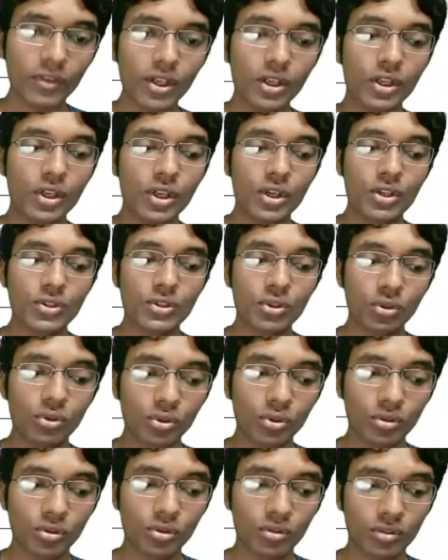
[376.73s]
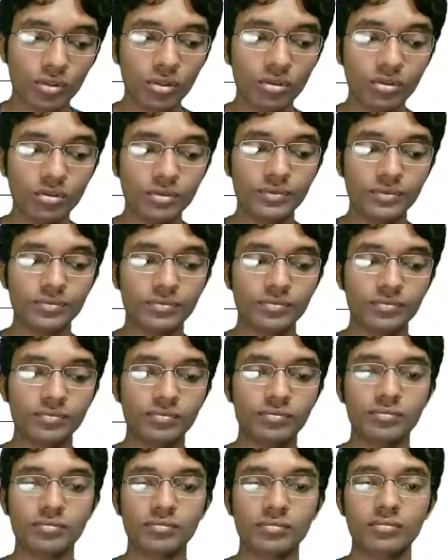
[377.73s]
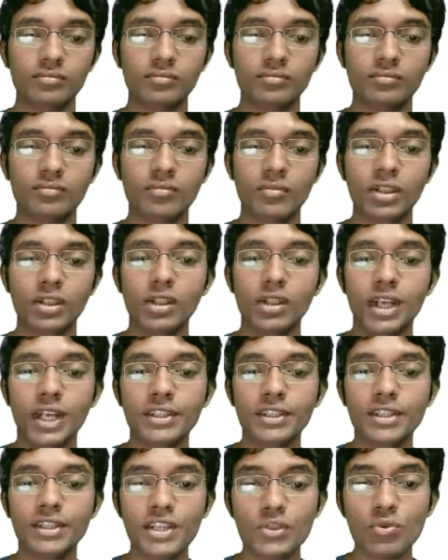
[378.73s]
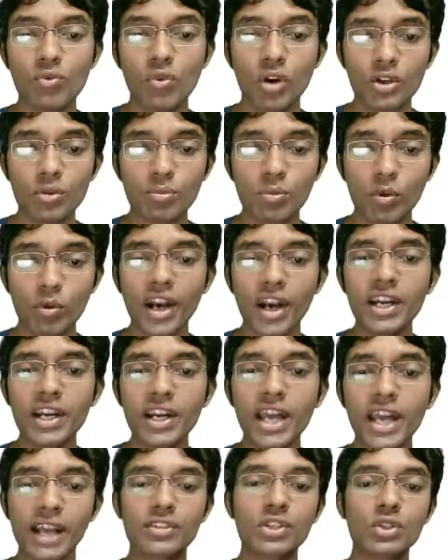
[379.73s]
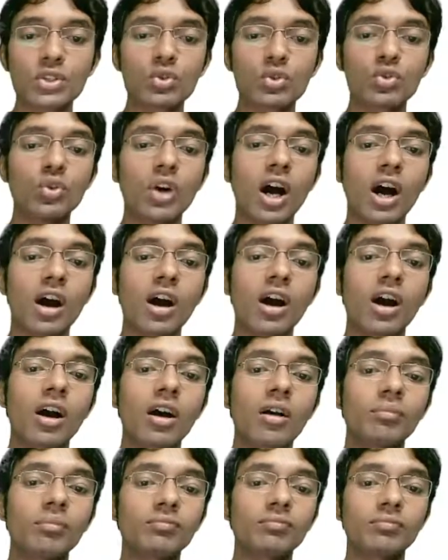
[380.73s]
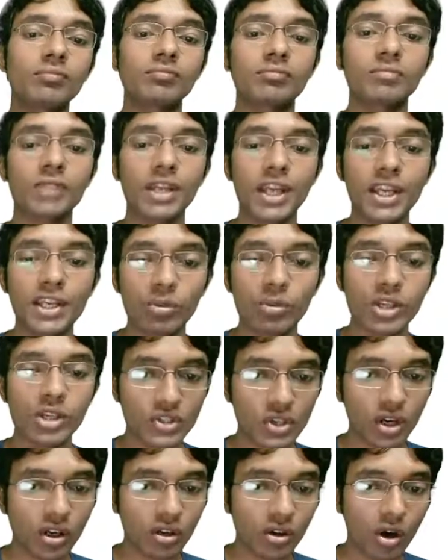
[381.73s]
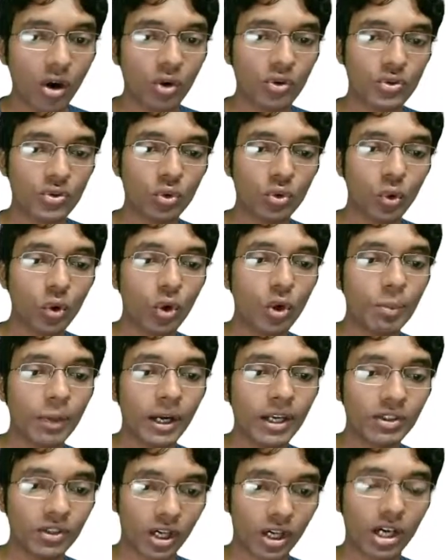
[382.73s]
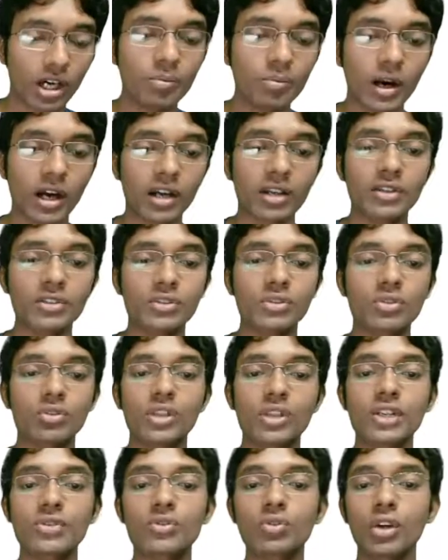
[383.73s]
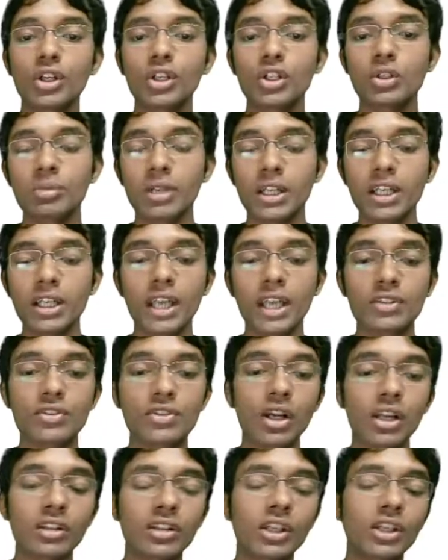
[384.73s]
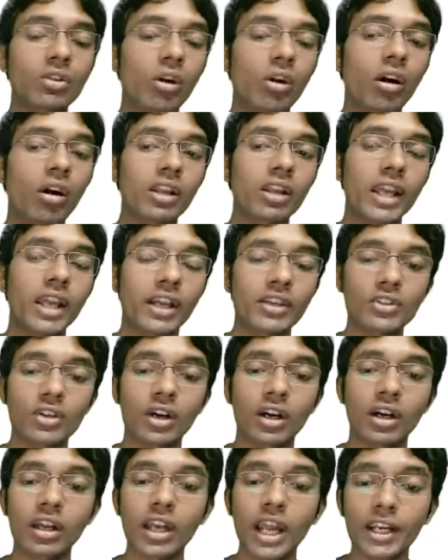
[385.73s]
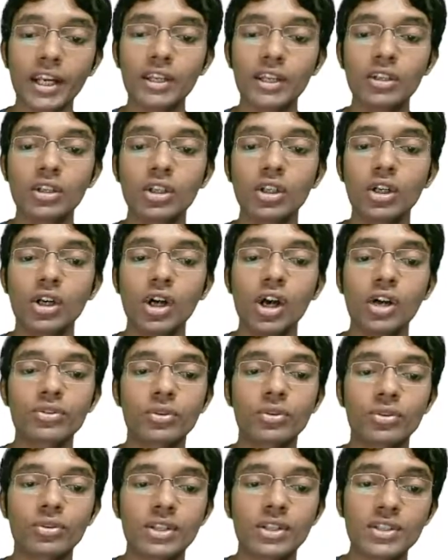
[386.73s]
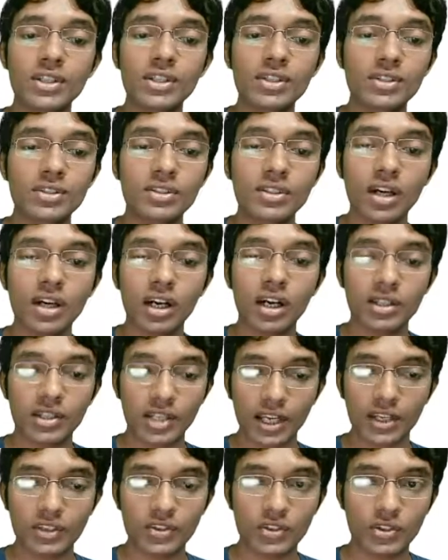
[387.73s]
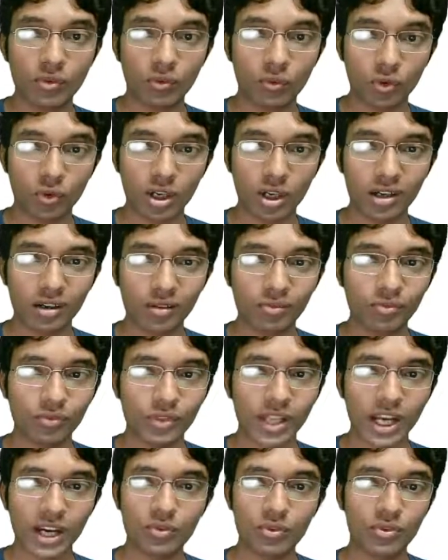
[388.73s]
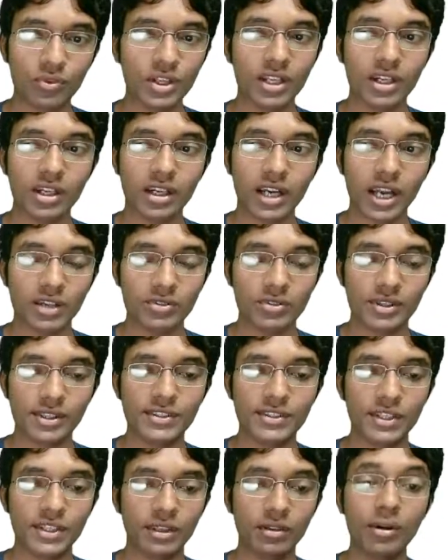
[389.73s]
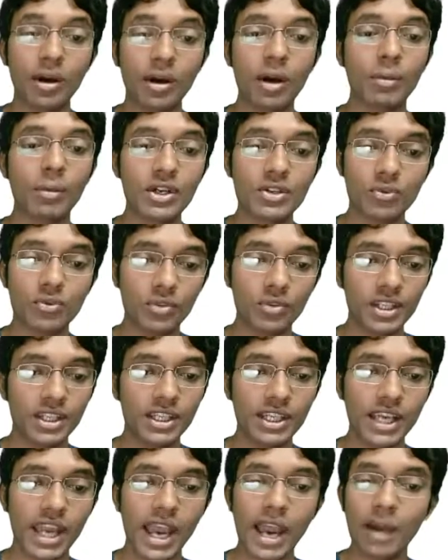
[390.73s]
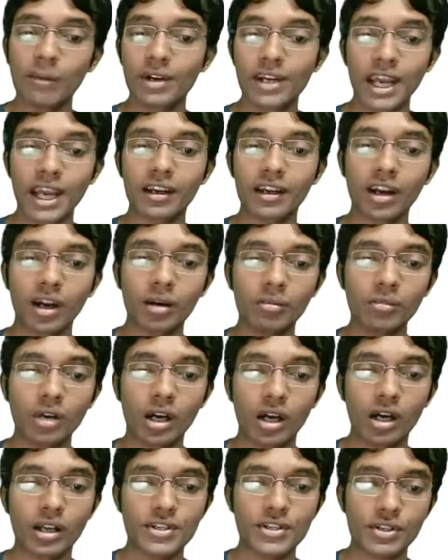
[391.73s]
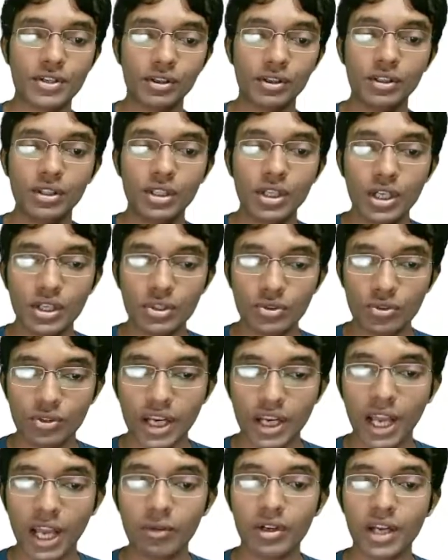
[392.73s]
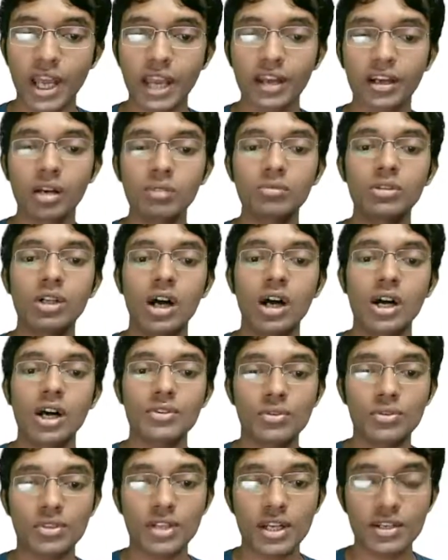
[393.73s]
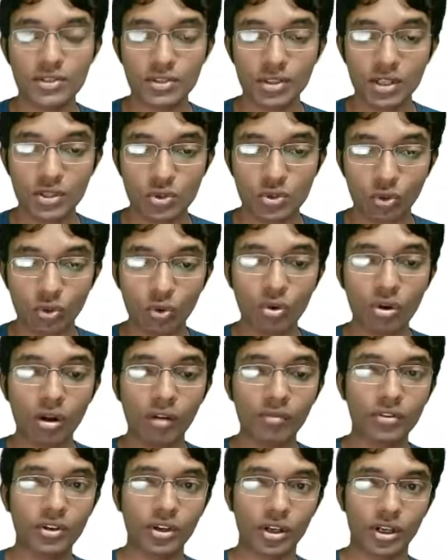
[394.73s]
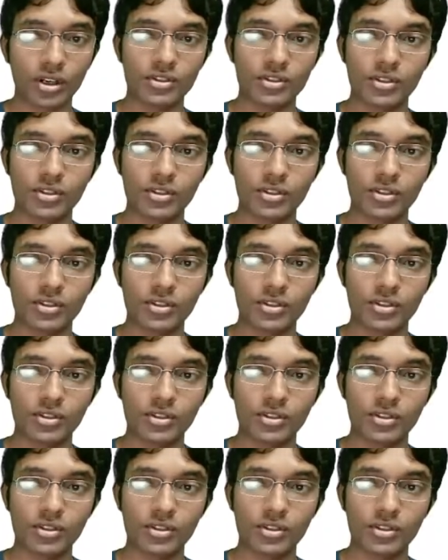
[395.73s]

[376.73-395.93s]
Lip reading: So now, in case you want to provide access to AWS accounts owned by third parties, so there's going to be an extra thing called the external ID. So this is our text that we are actually seeing, but we have a diagram later. So then I have a diagram. So this is the zone of trust.